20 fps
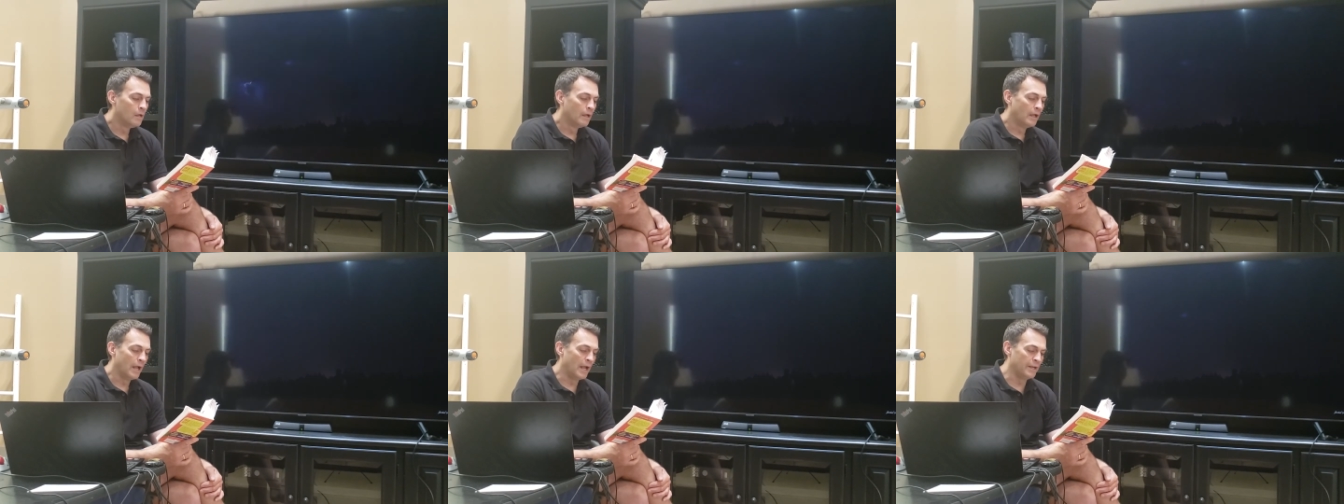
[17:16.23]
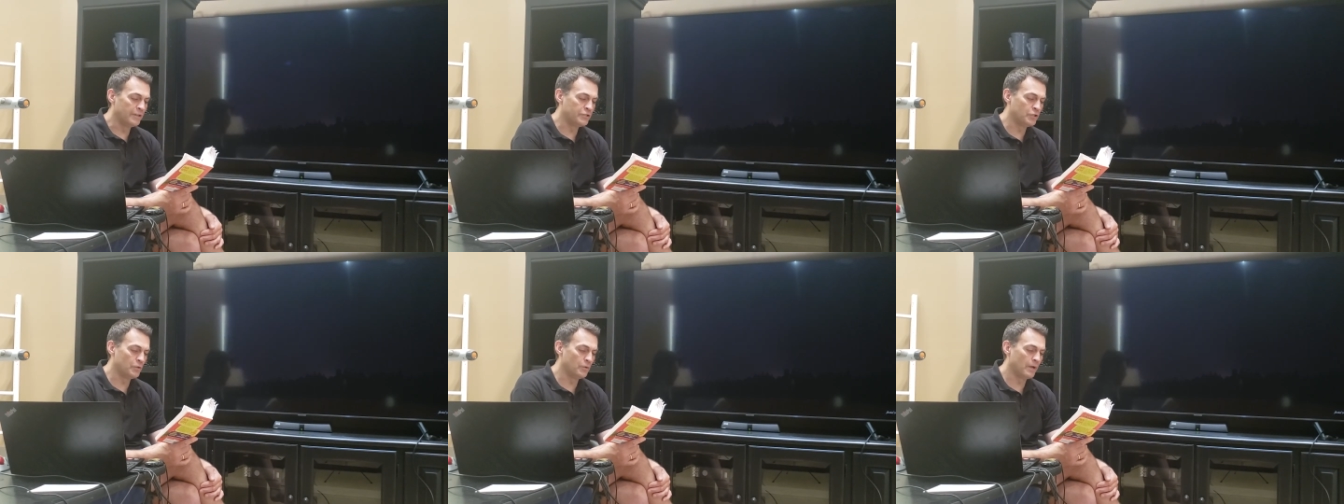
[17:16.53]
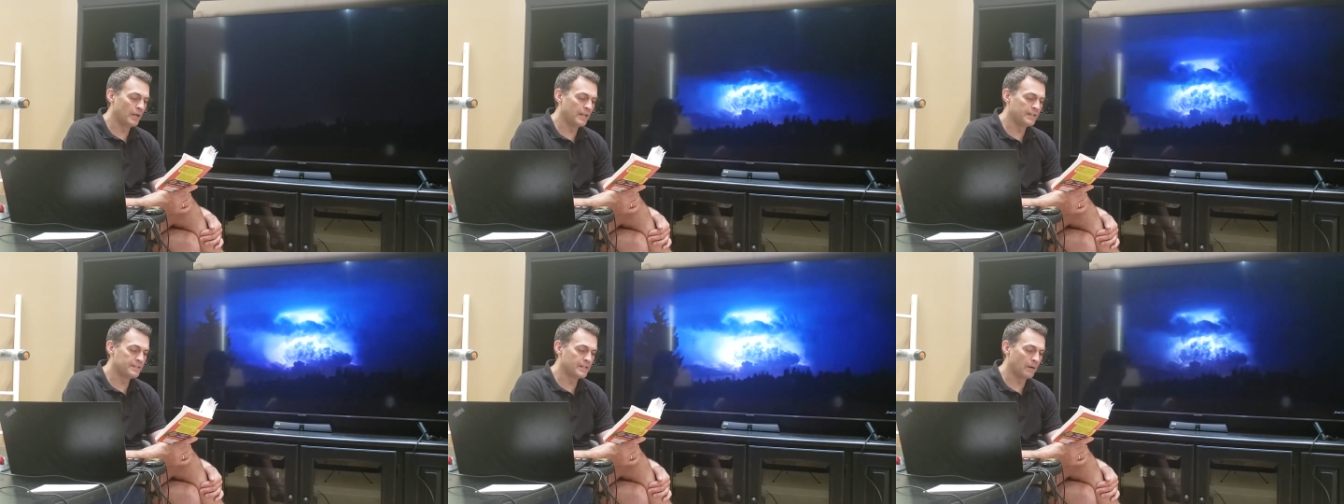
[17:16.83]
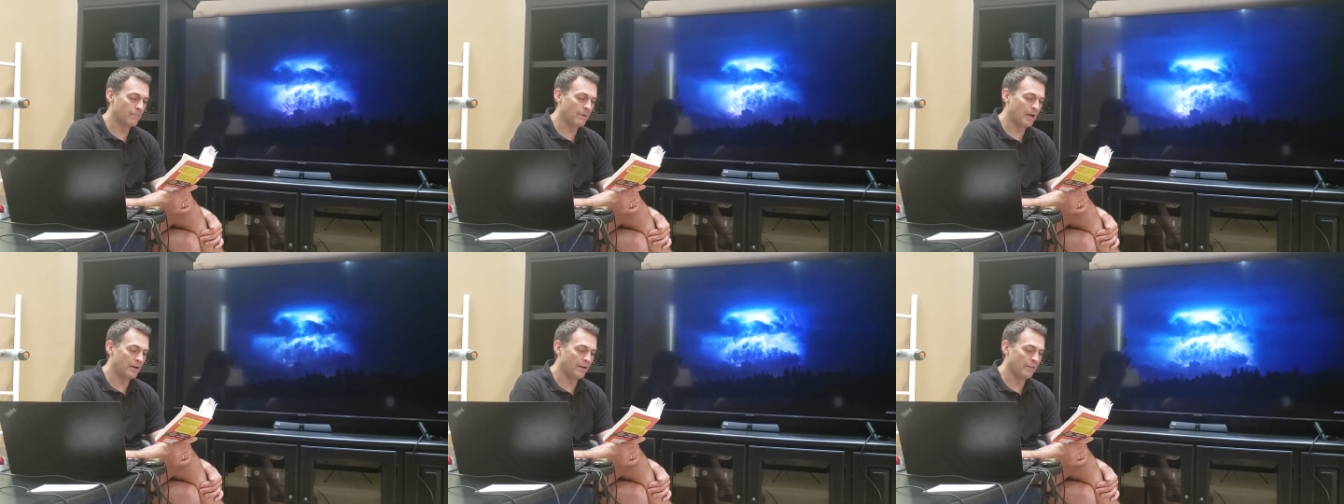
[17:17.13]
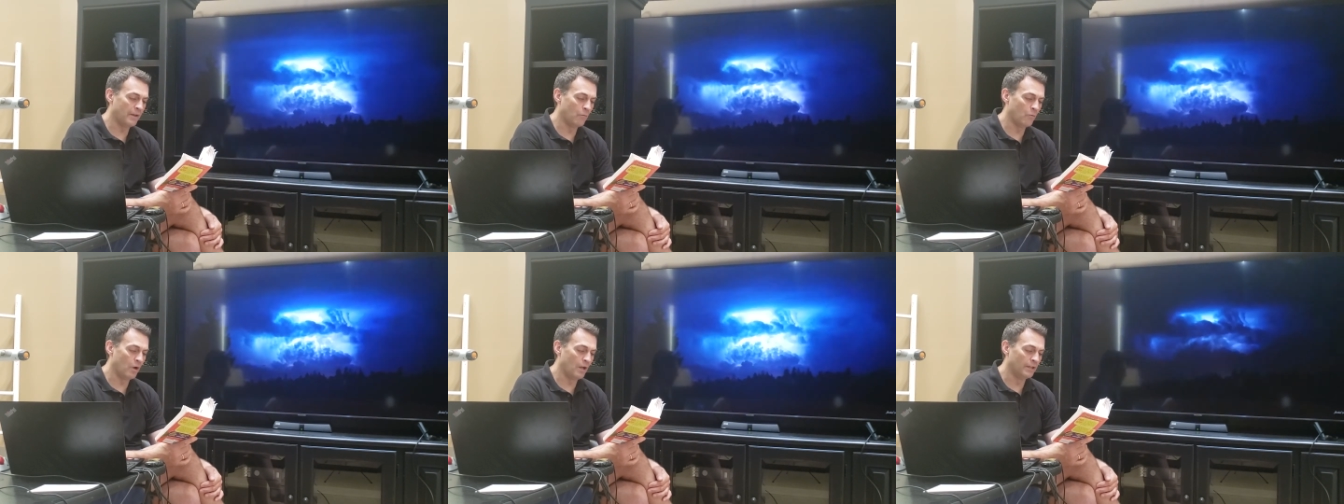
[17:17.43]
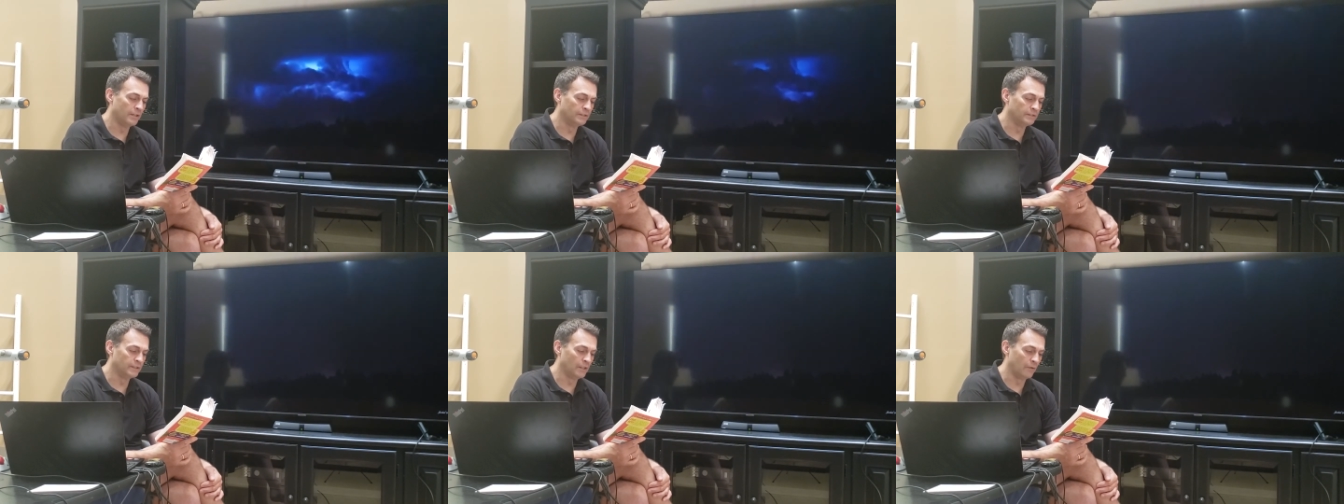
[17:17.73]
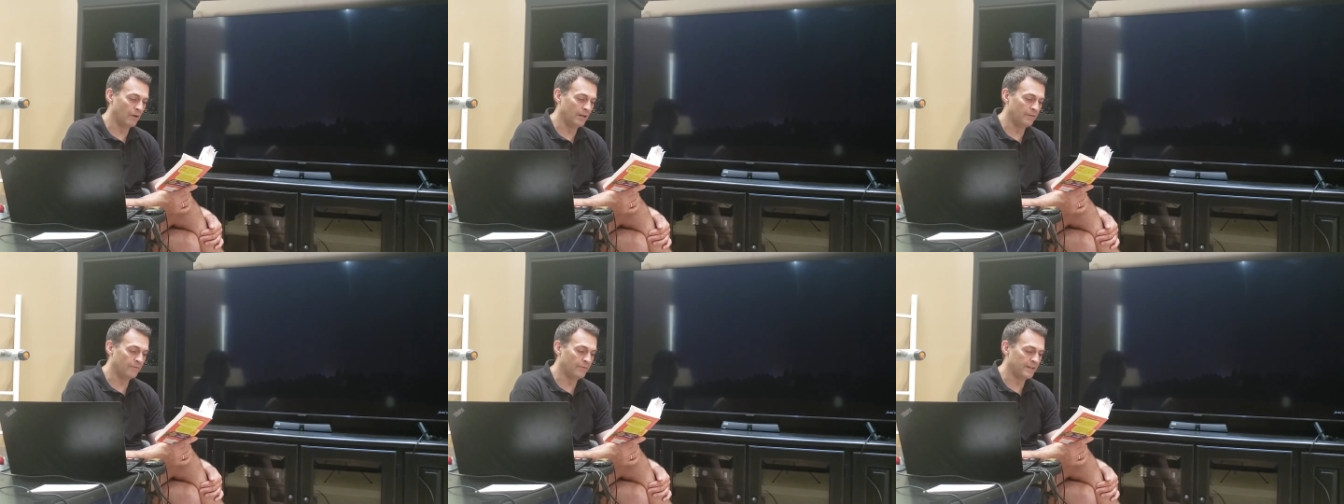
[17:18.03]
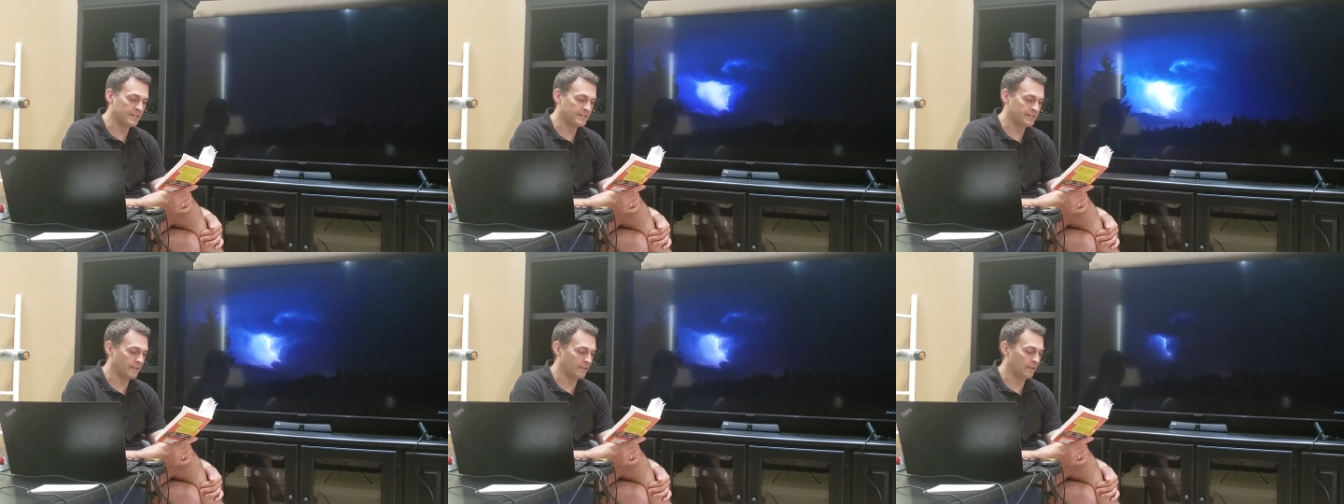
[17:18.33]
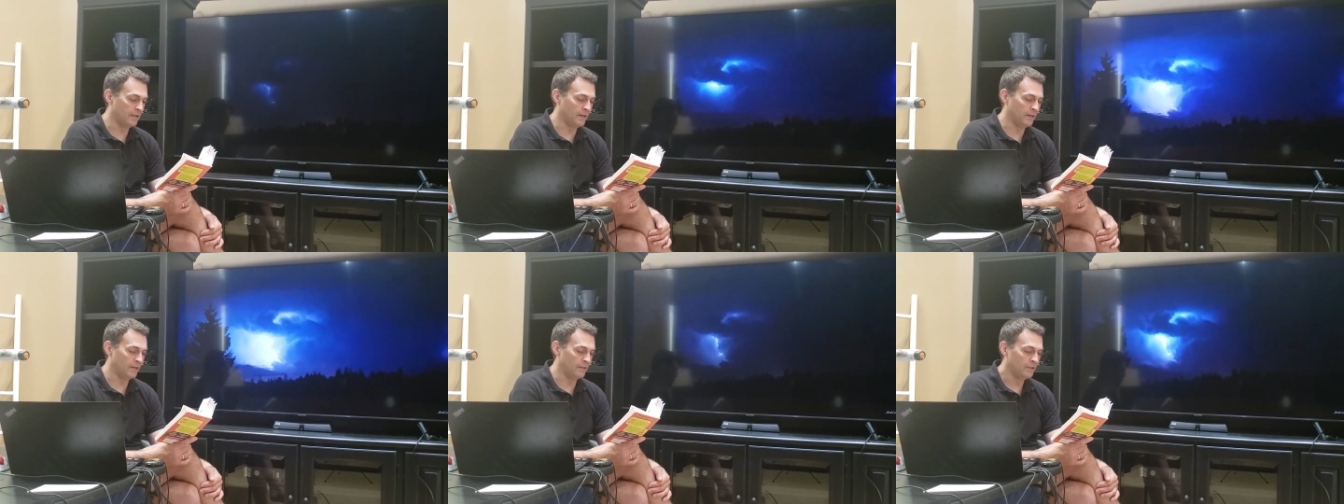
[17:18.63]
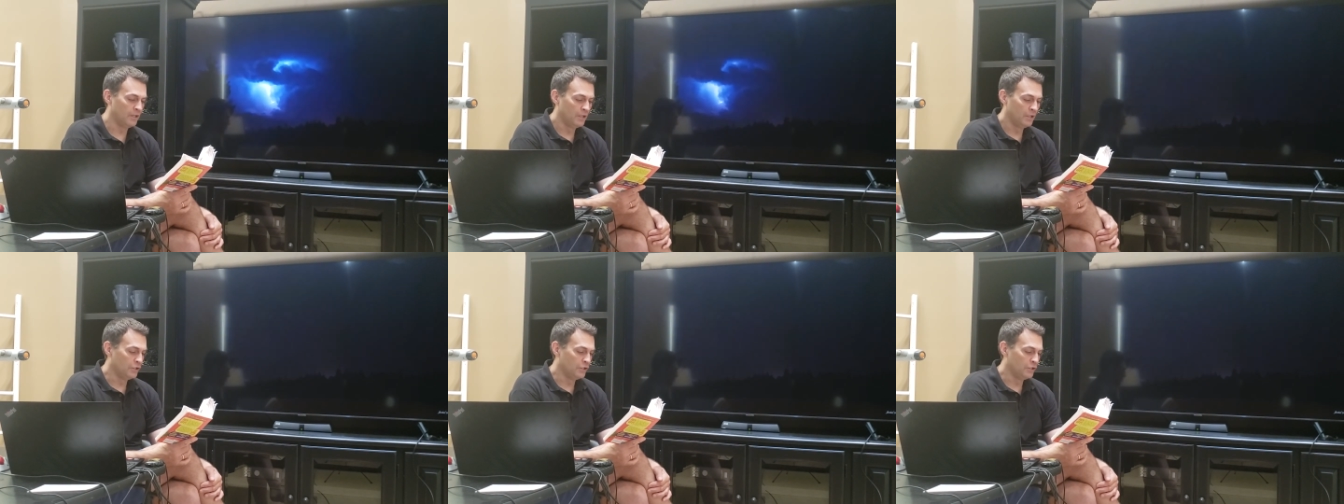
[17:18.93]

And 2 heads are better than 1, the red face declared.